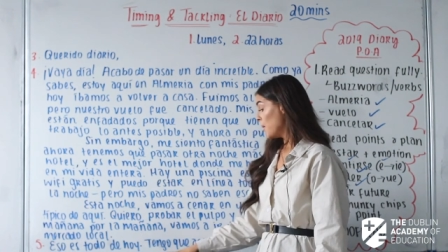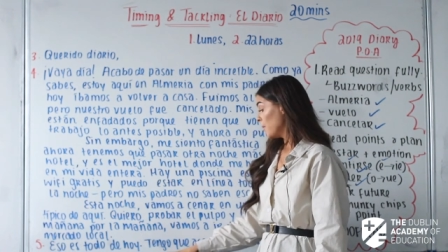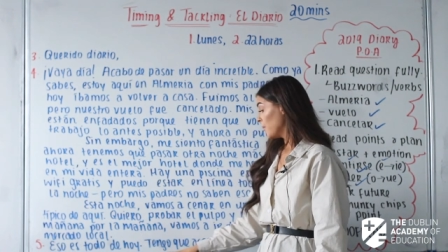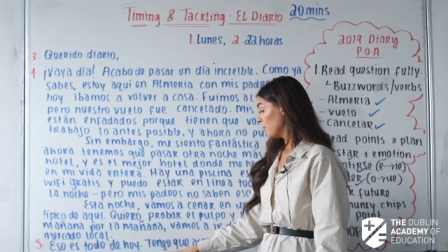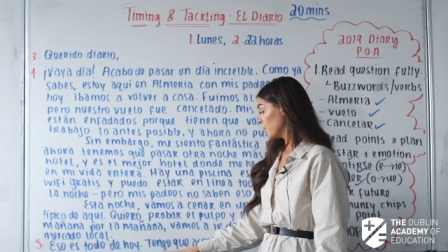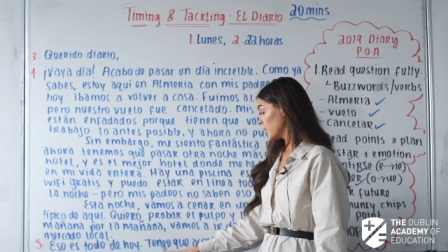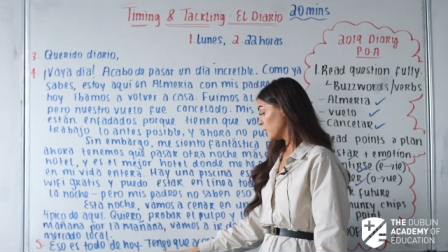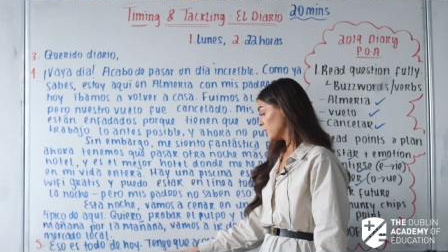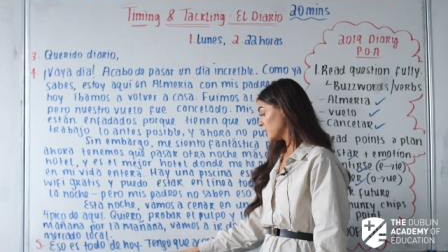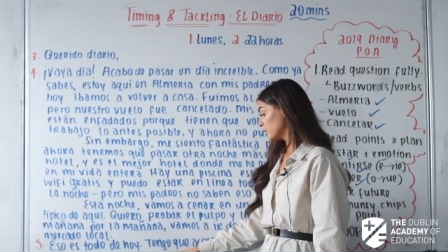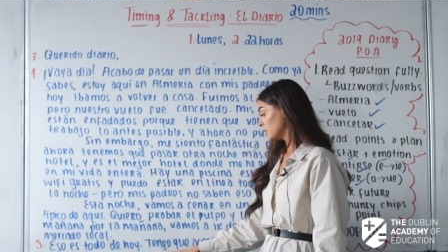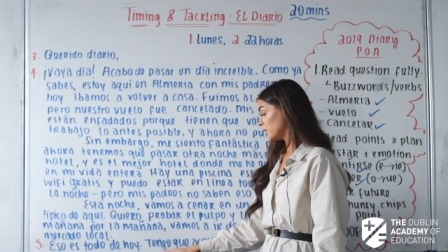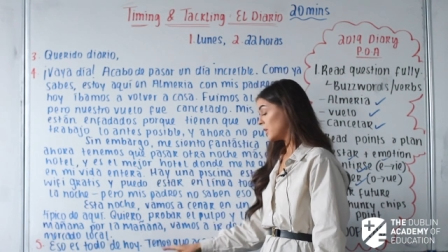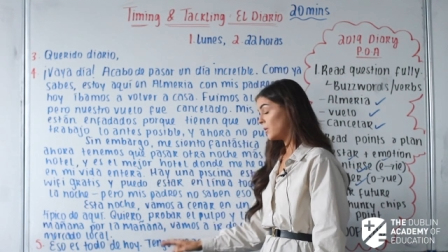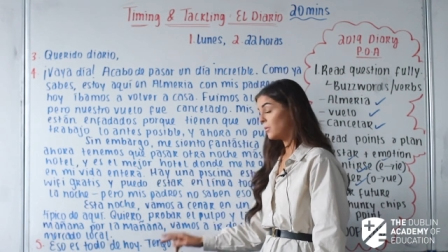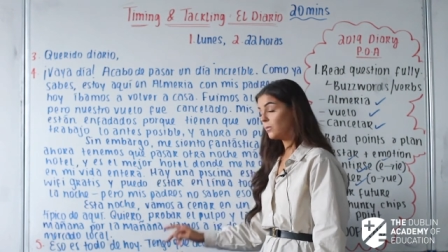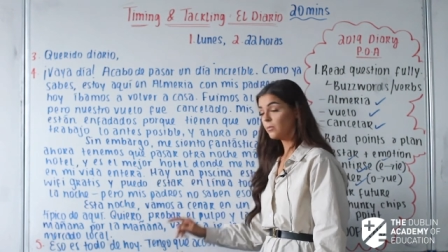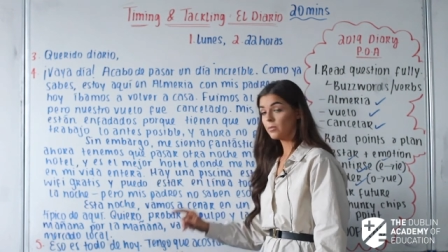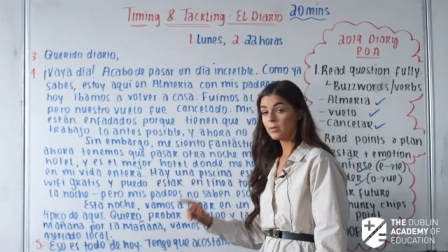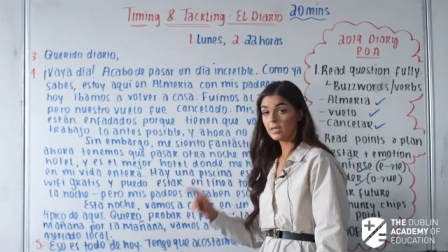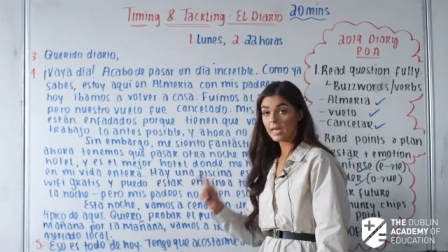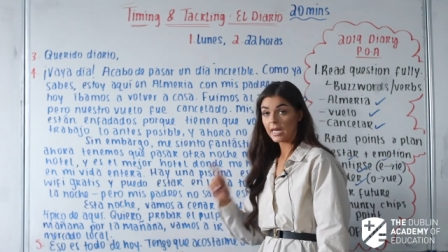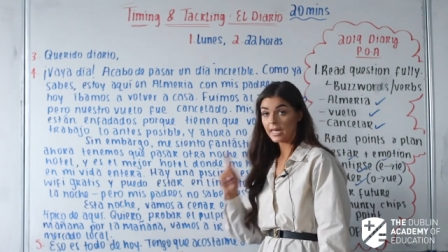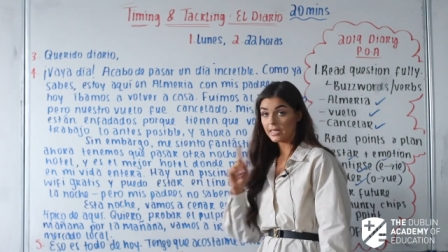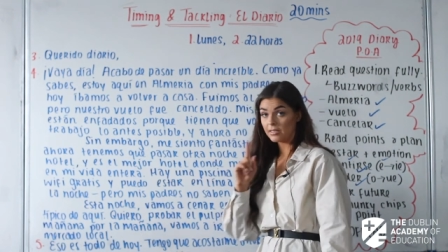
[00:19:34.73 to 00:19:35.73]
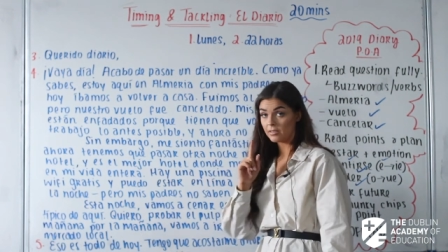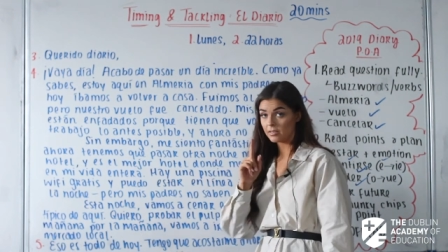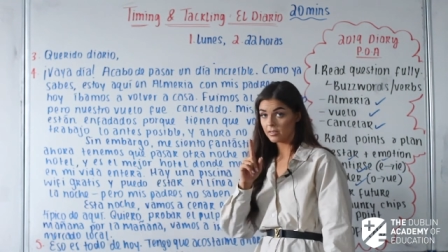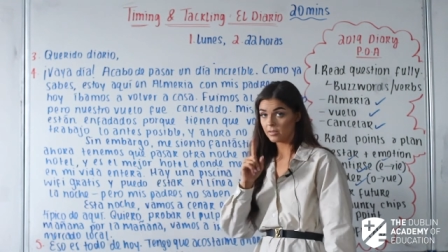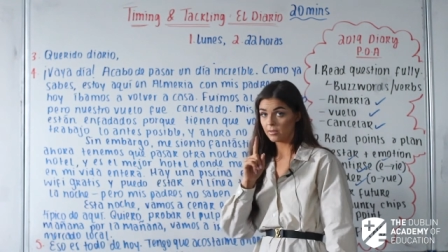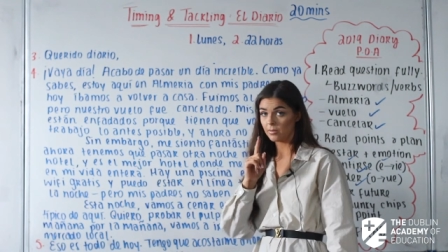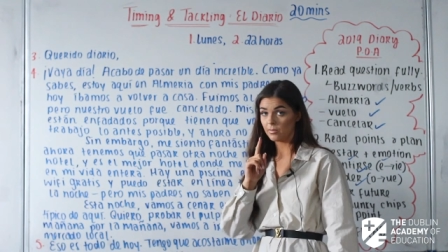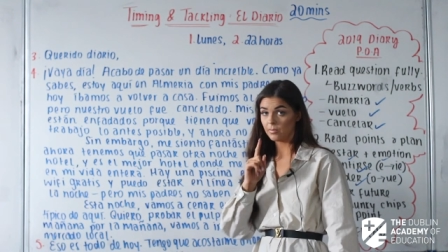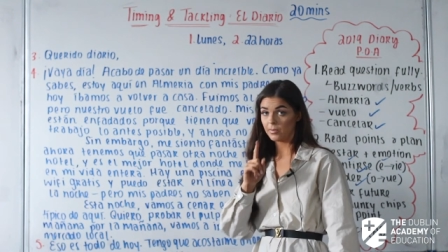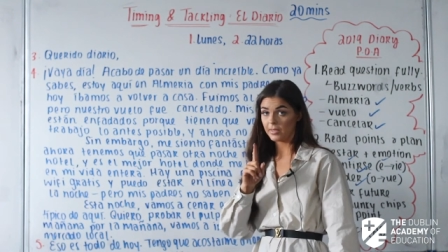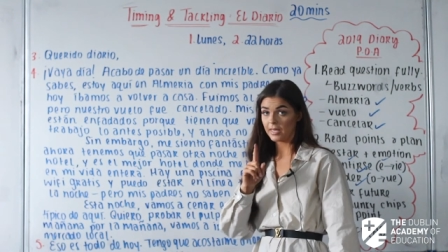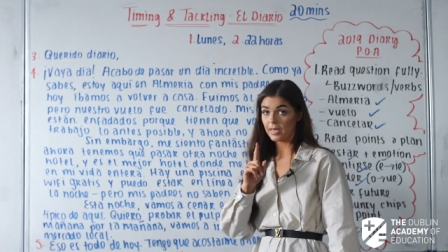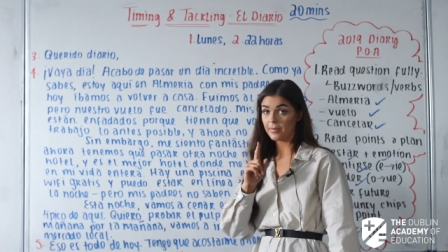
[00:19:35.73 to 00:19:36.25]
But also, and
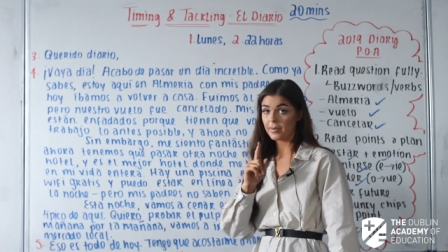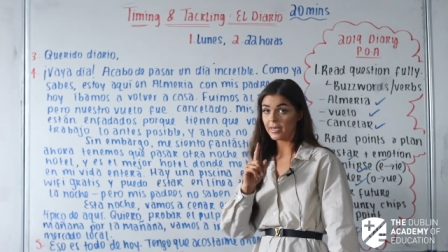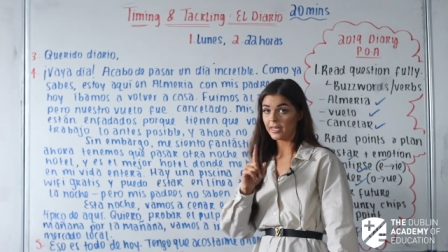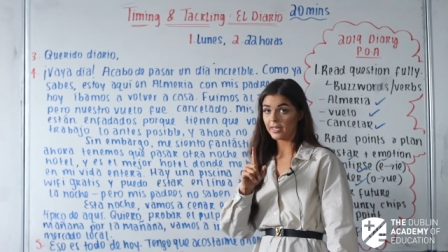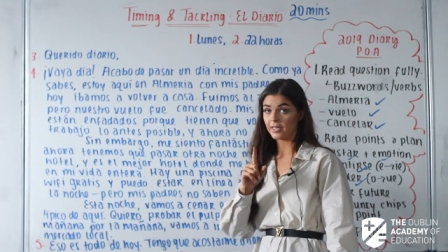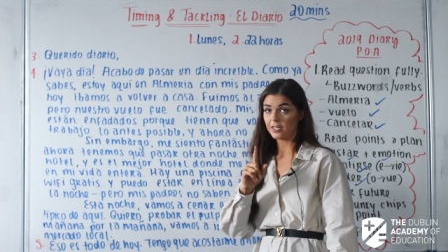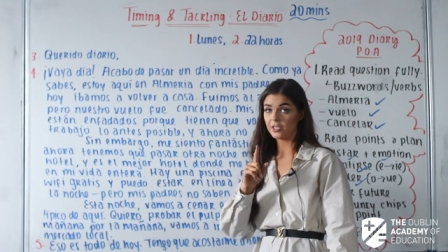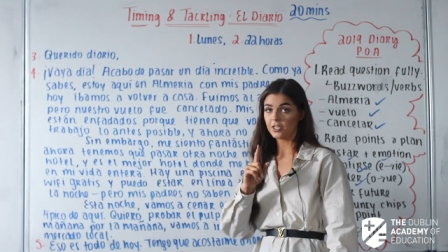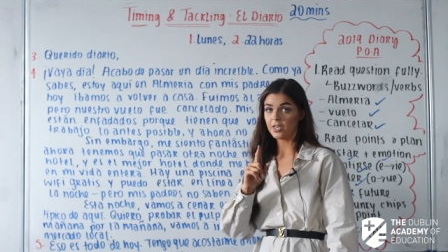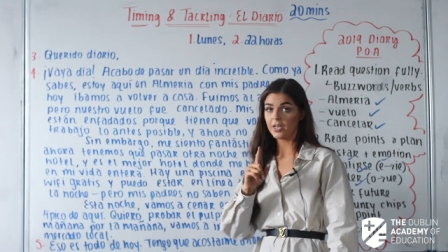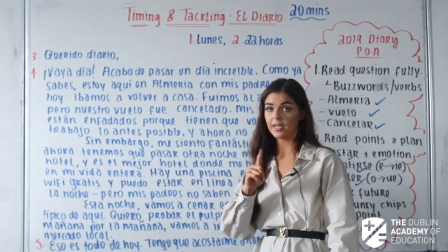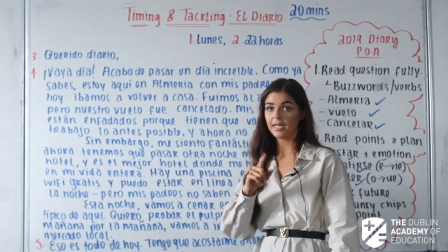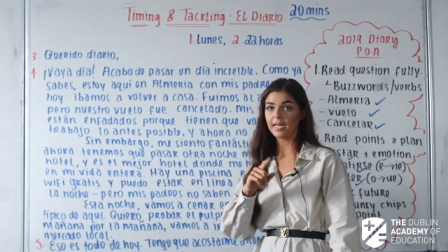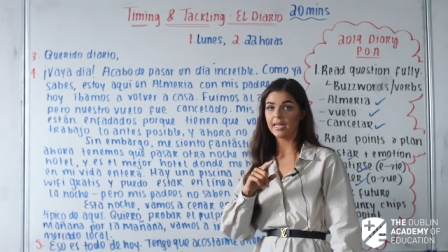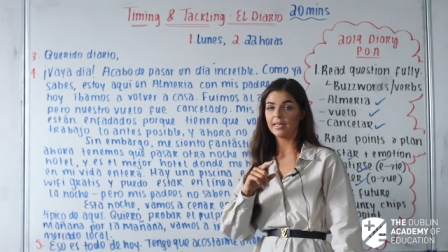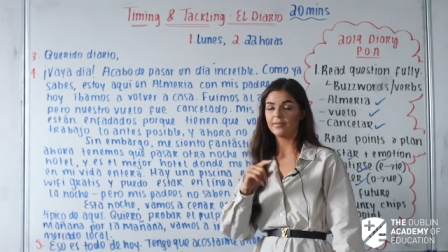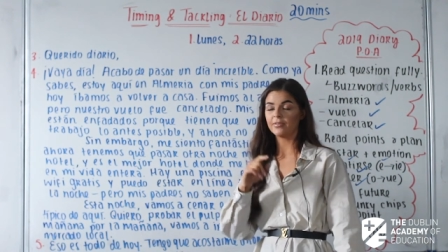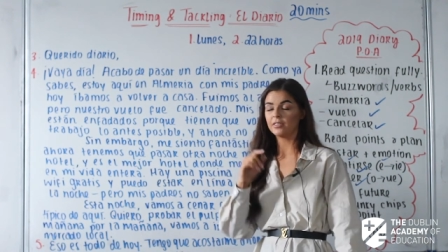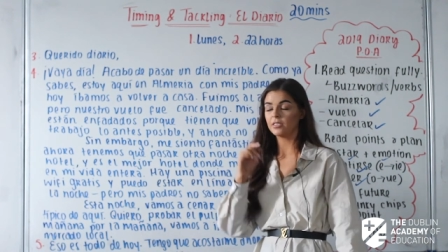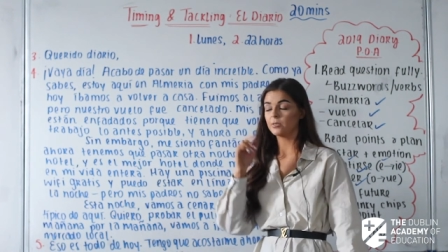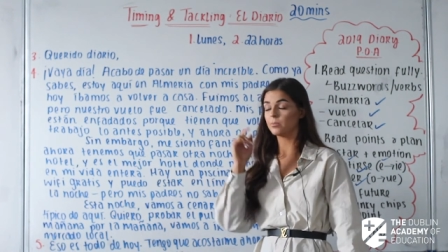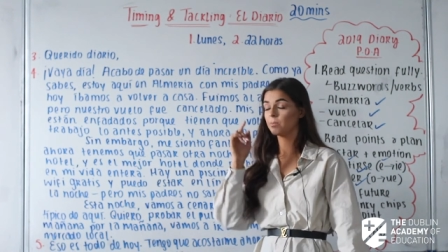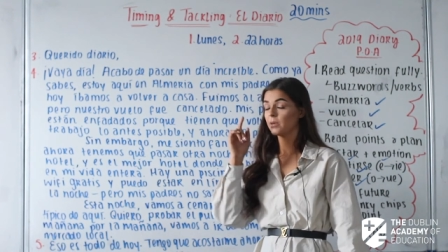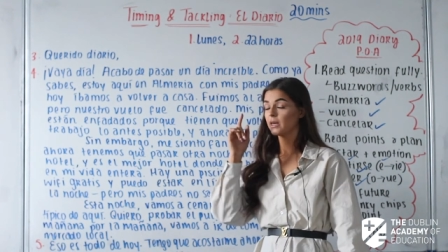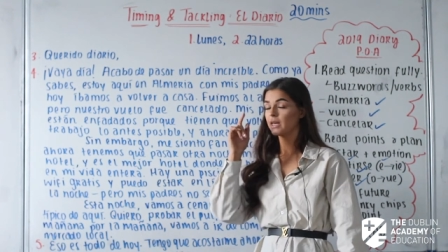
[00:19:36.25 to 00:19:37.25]
without making a joke out of it,